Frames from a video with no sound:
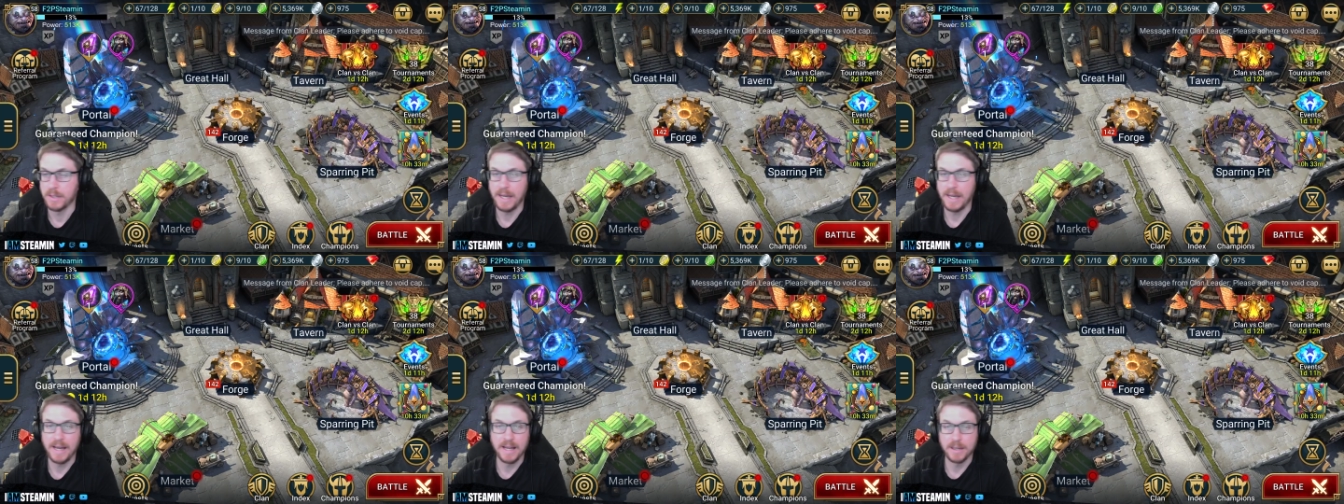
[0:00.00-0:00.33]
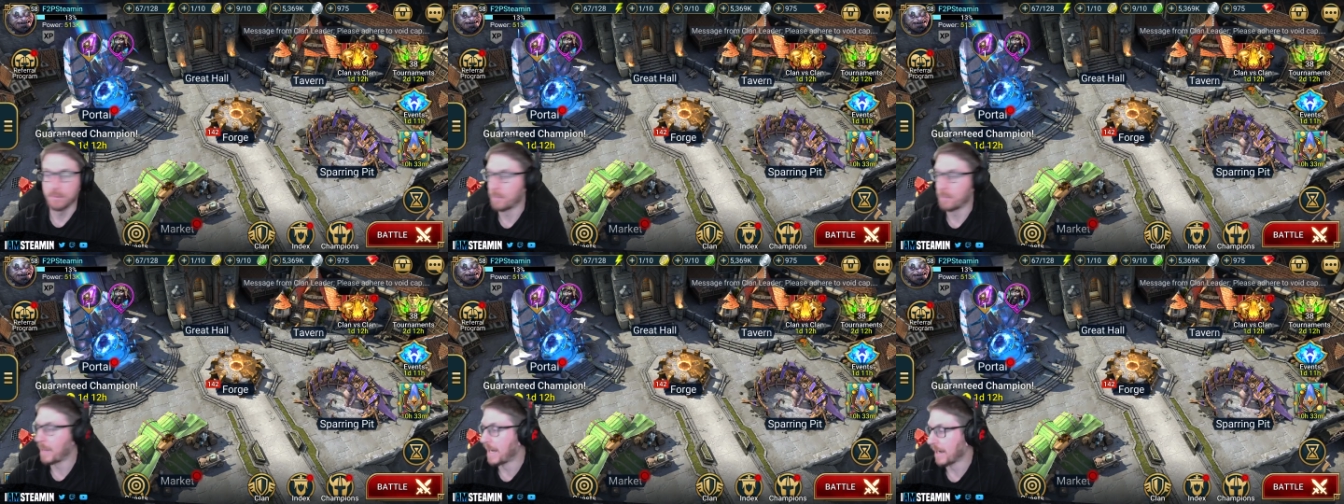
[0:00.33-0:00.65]

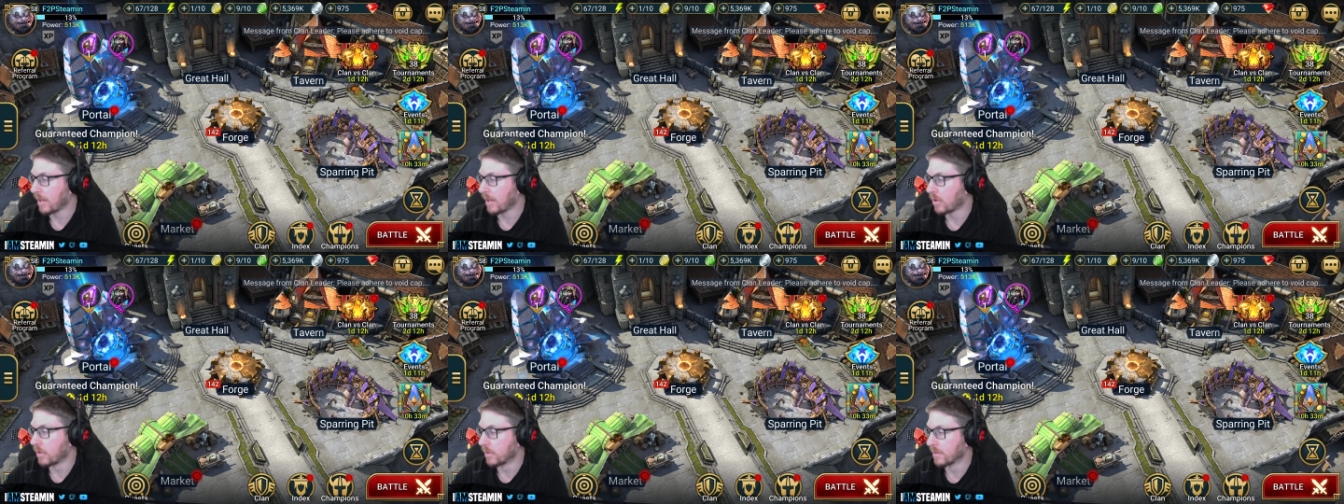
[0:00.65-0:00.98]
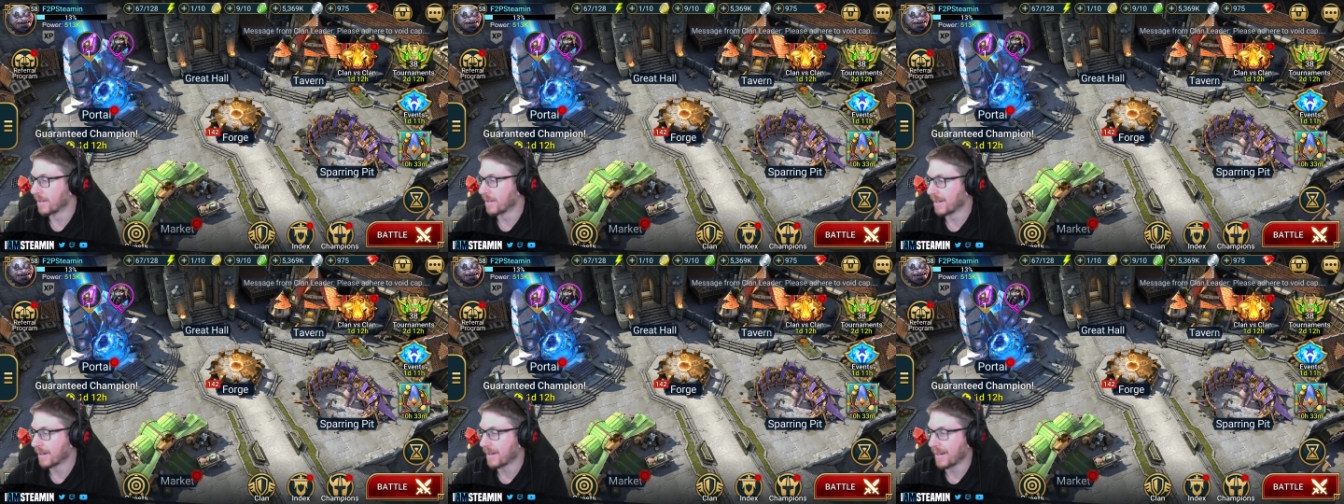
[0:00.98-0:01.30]
and back
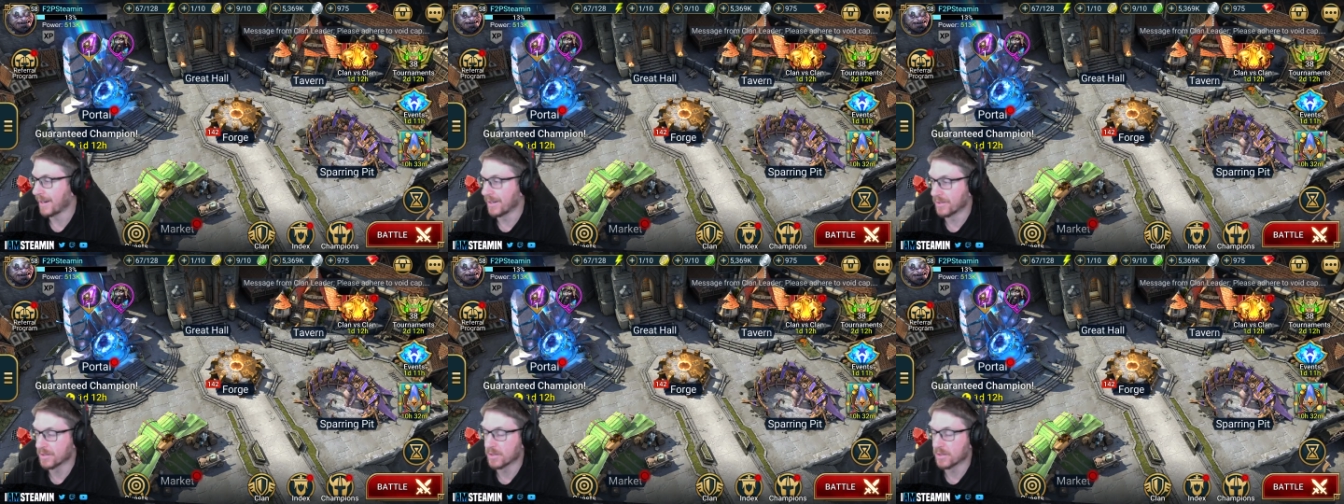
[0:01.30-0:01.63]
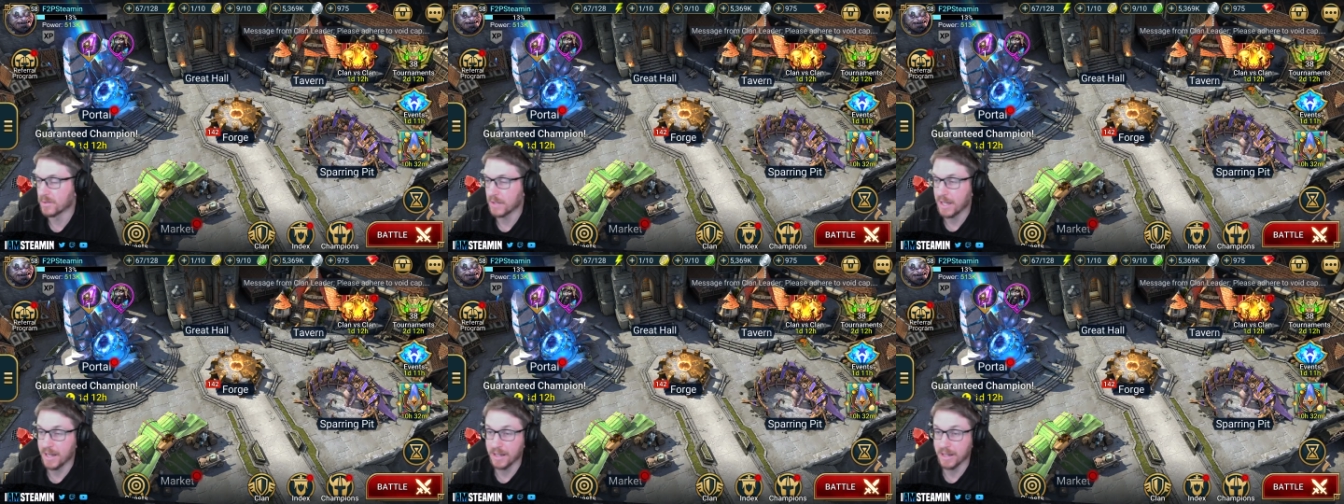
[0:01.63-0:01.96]
on the account. So
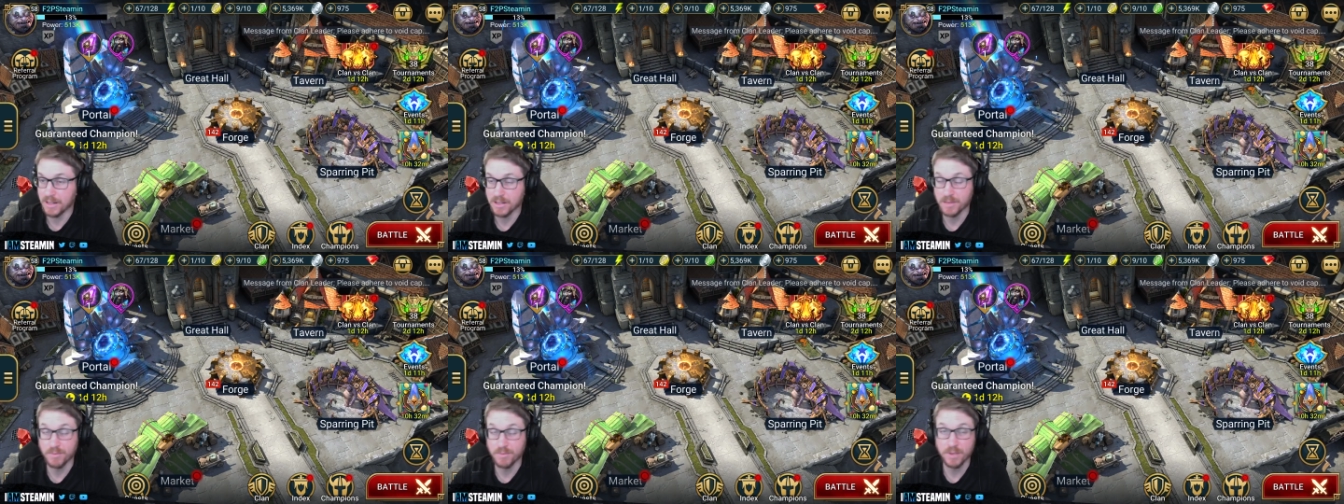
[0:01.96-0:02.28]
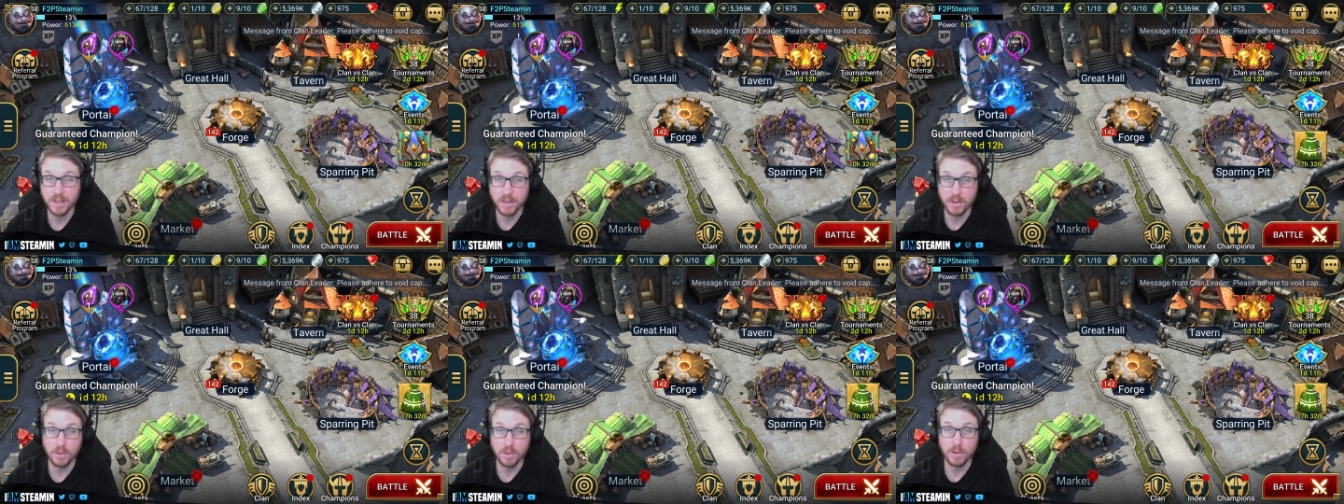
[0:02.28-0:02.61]
yeah, some
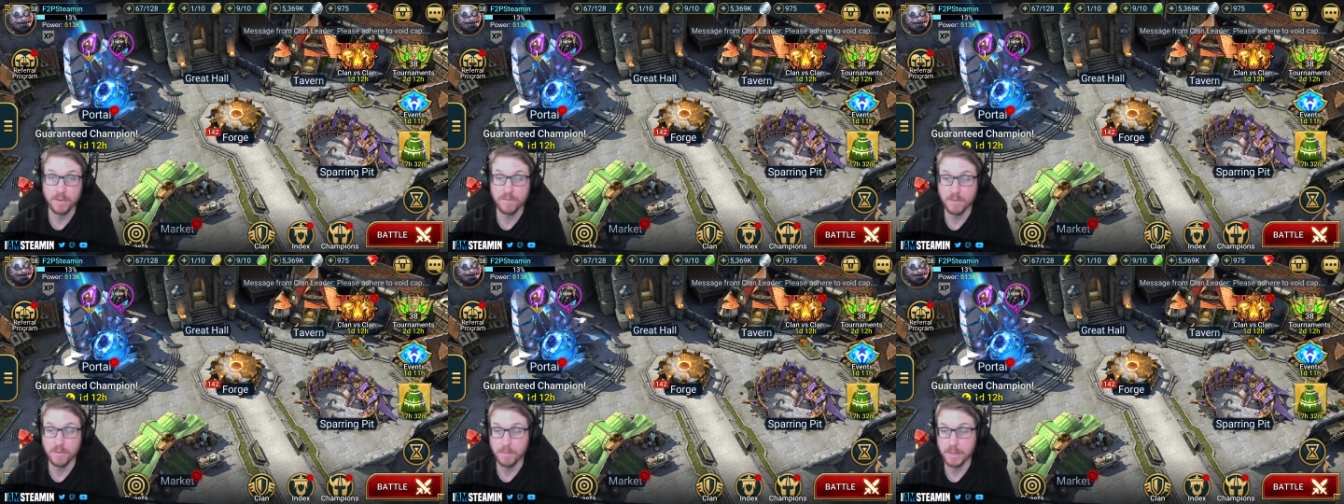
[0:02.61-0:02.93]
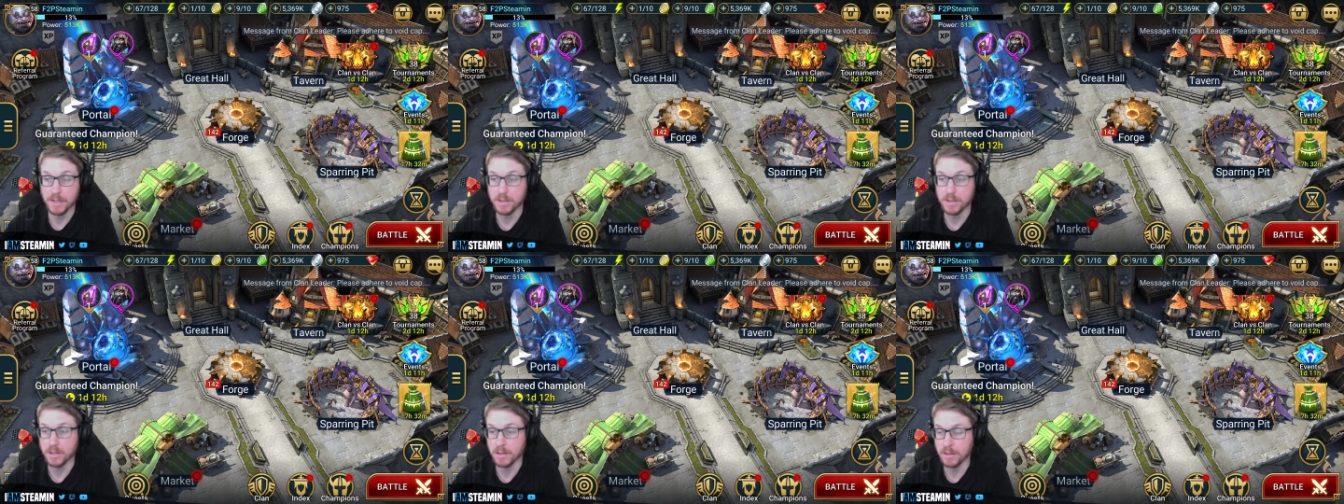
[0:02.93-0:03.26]
really cool
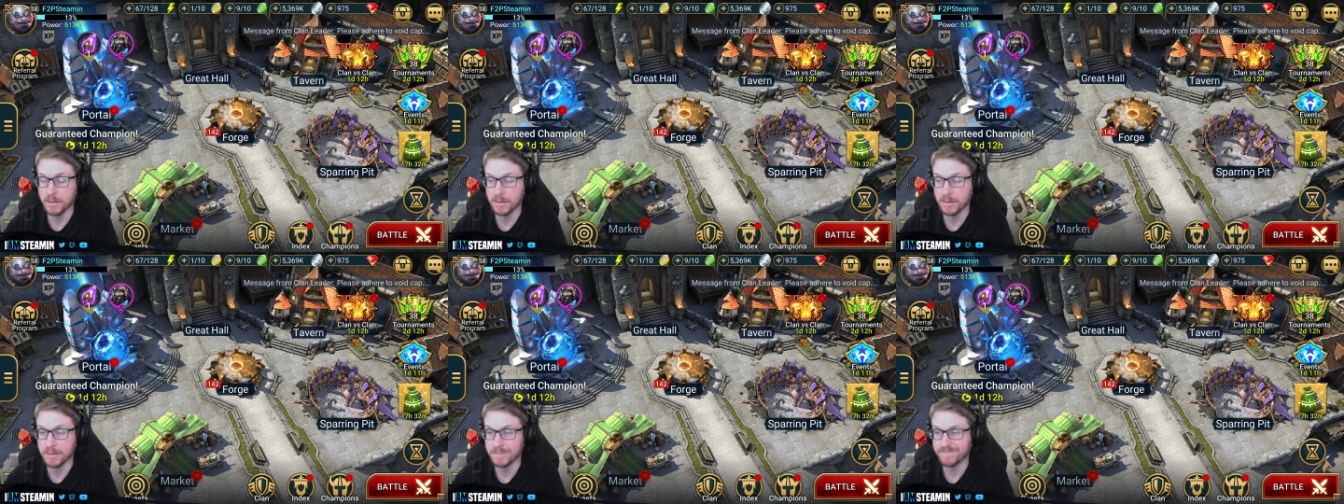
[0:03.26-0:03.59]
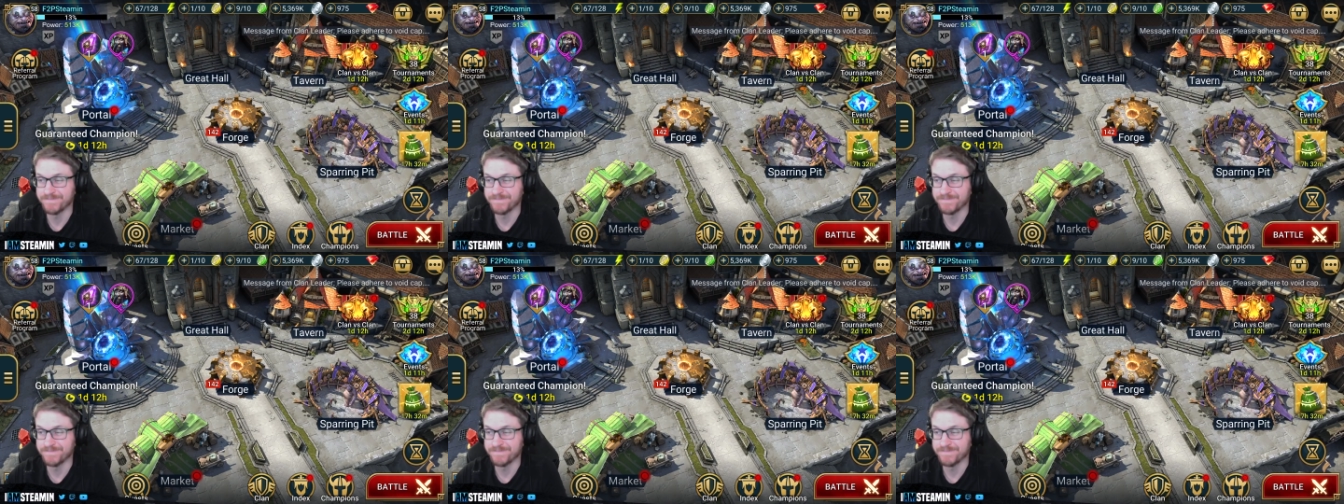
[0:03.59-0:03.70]
information.